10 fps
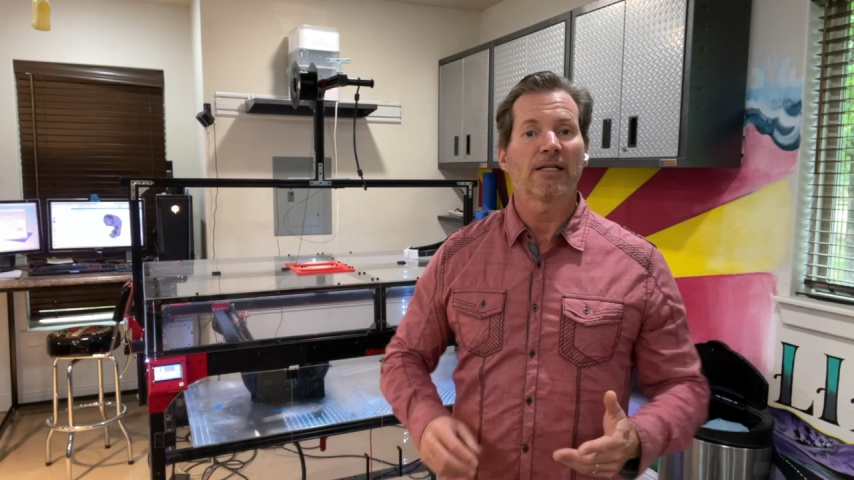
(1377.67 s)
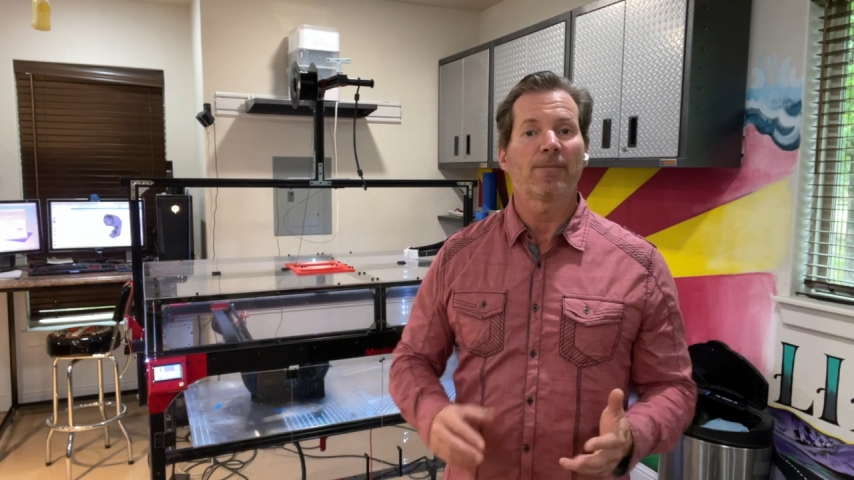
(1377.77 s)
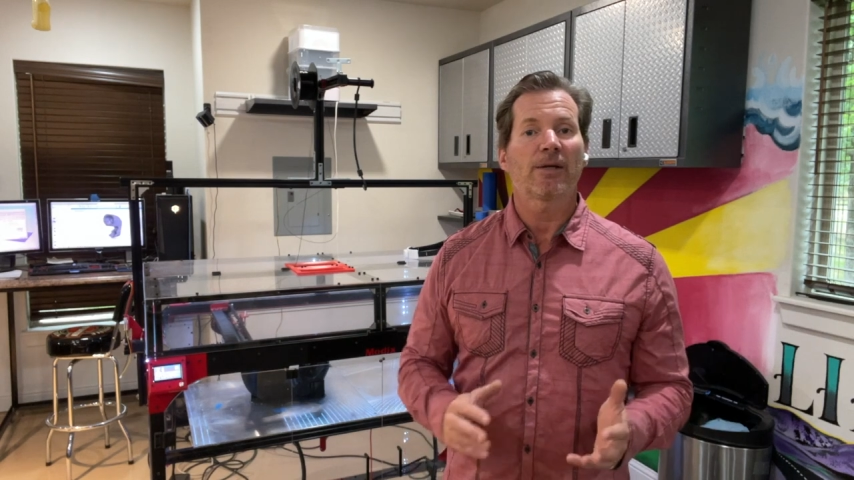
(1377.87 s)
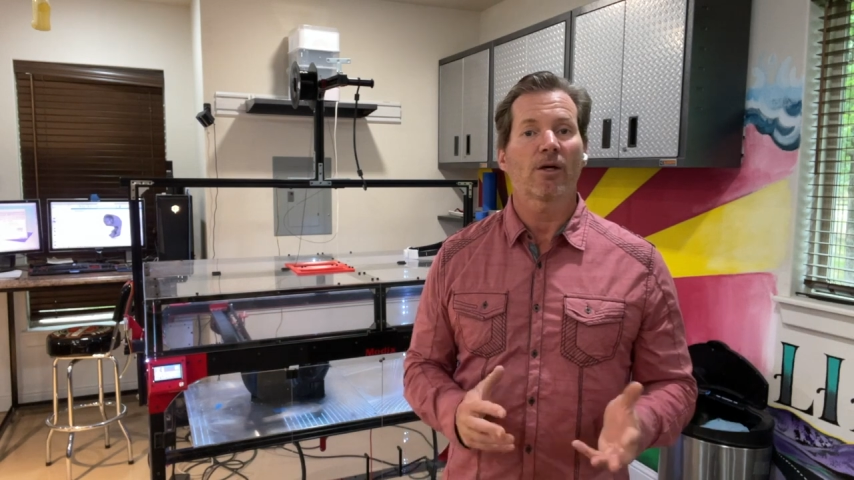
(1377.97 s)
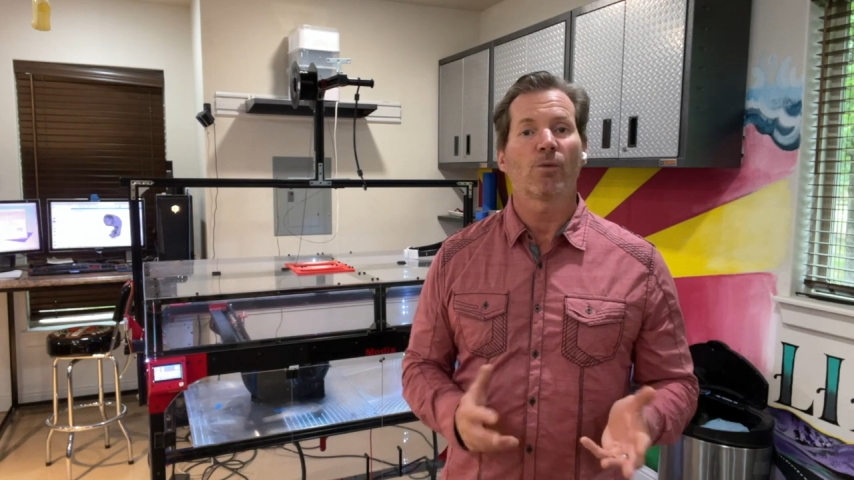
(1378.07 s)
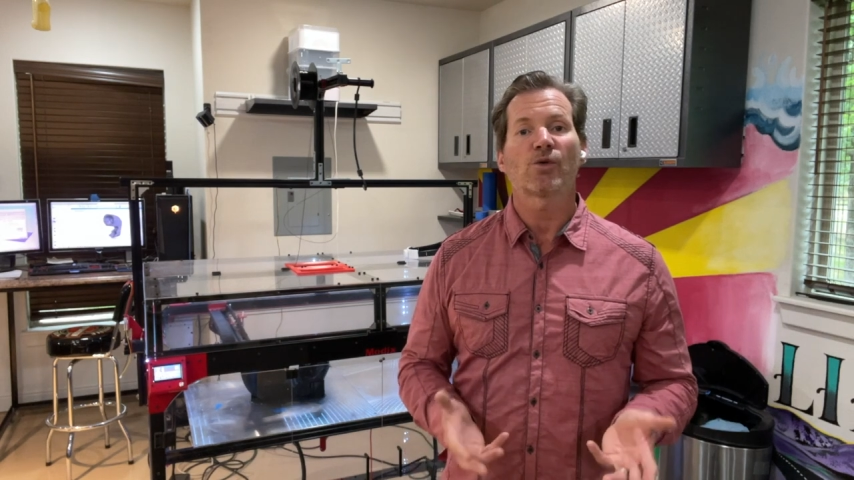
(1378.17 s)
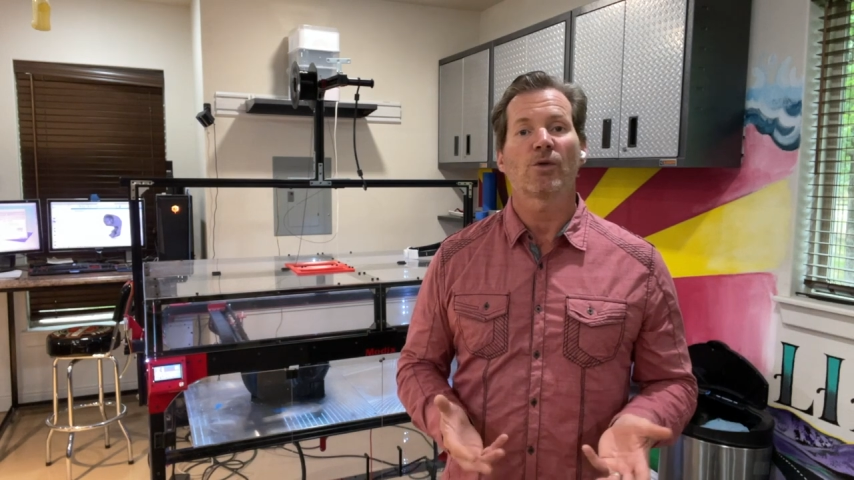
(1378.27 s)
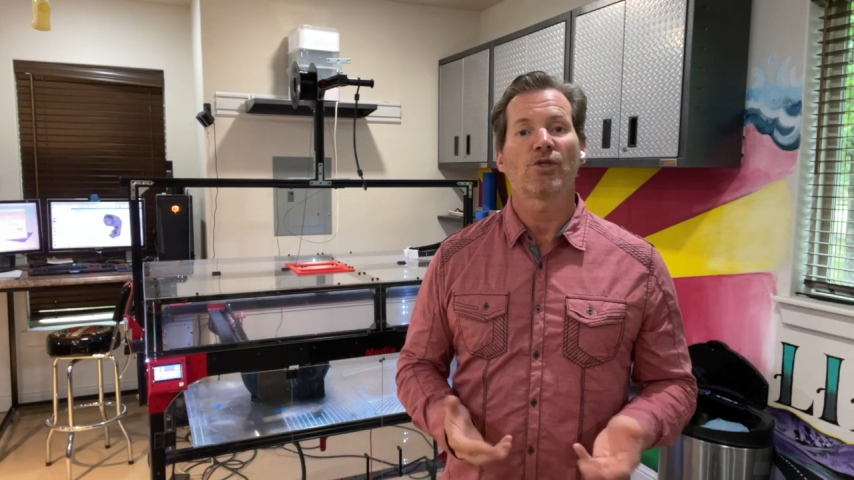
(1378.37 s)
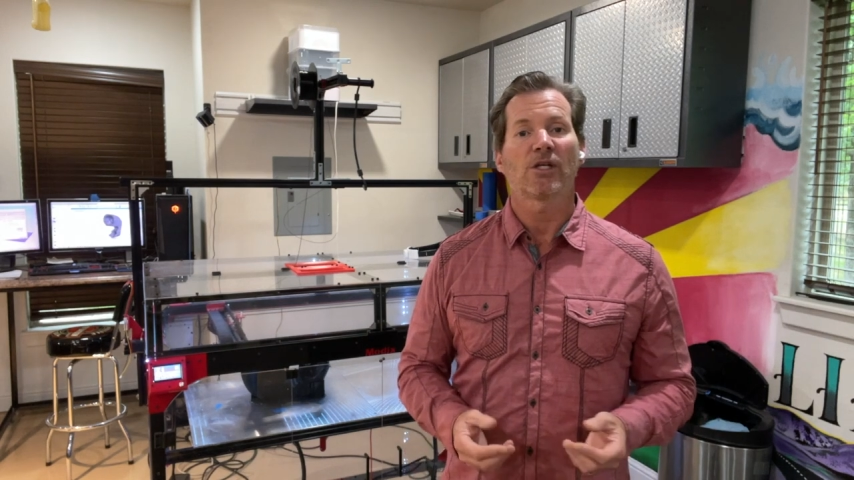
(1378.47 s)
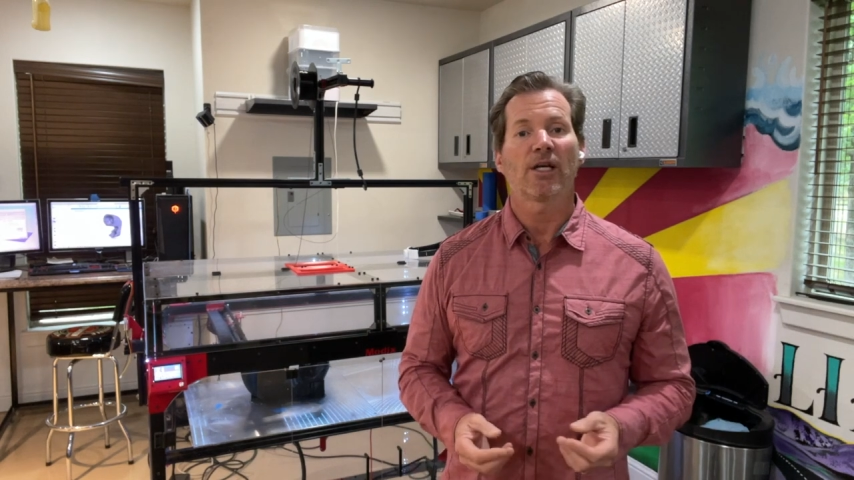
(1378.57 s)
depending on which
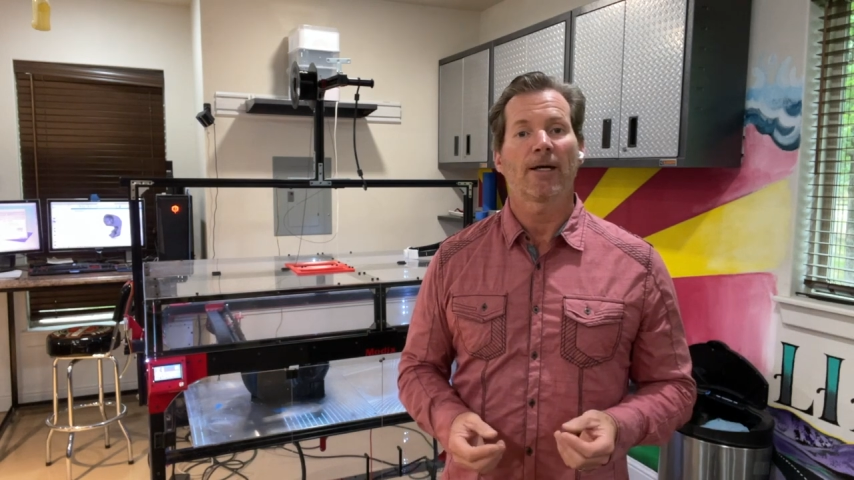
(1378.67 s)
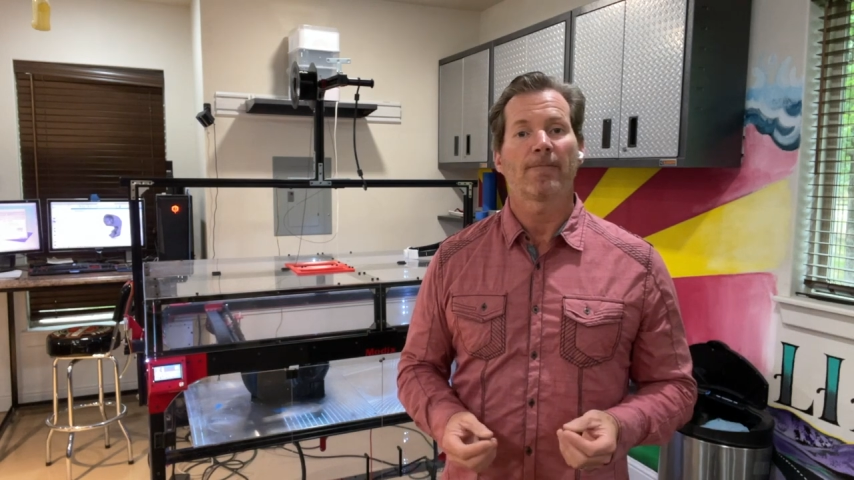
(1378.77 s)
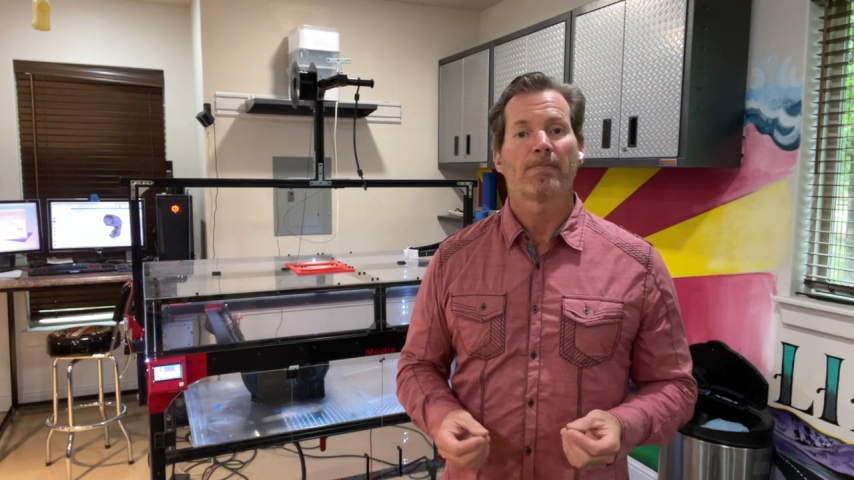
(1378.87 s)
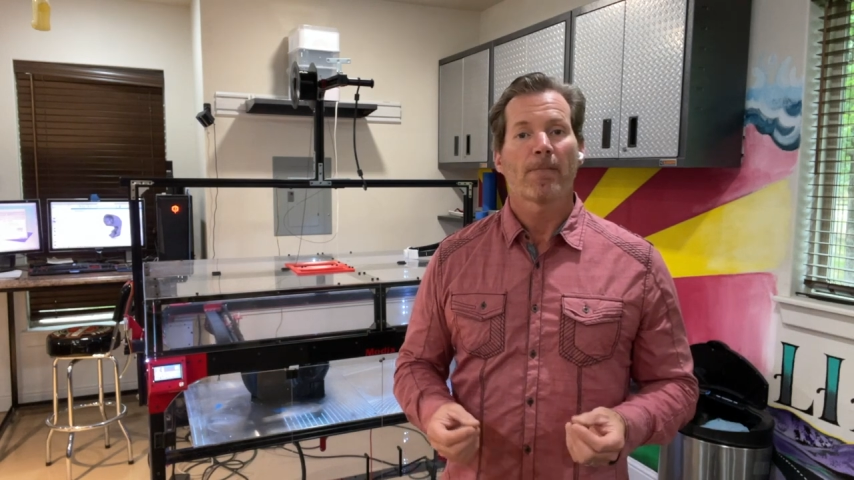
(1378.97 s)
ones you get,